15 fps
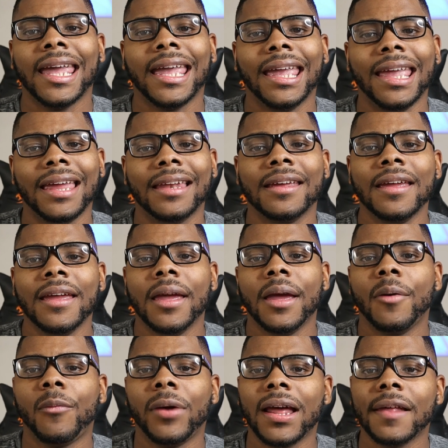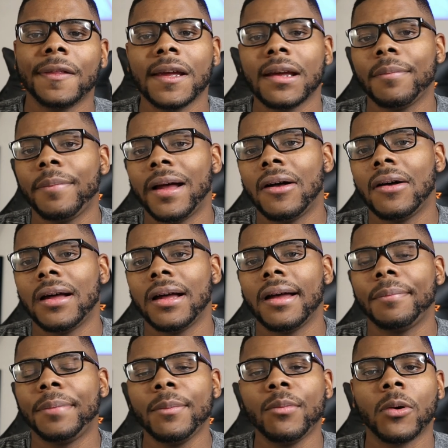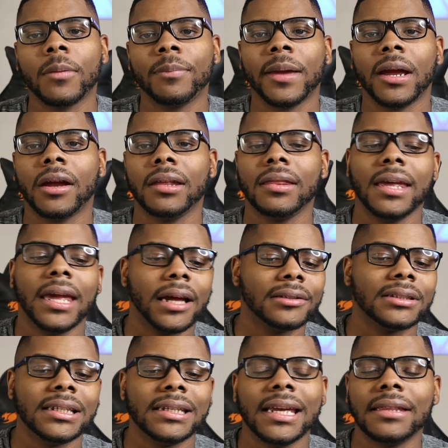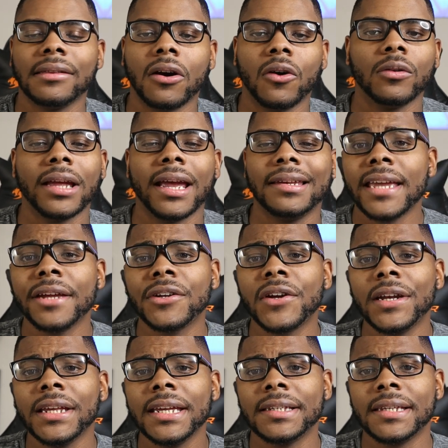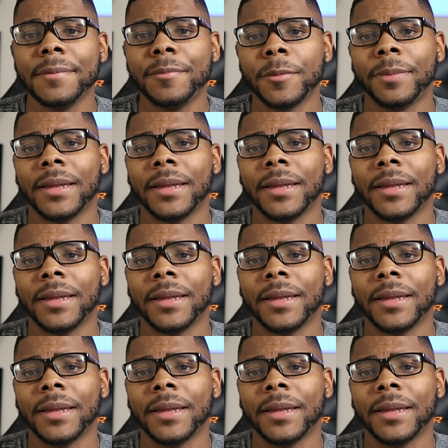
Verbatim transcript: And when I think about people comparing the LCD and the OLED, yeah, you're gonna get deeper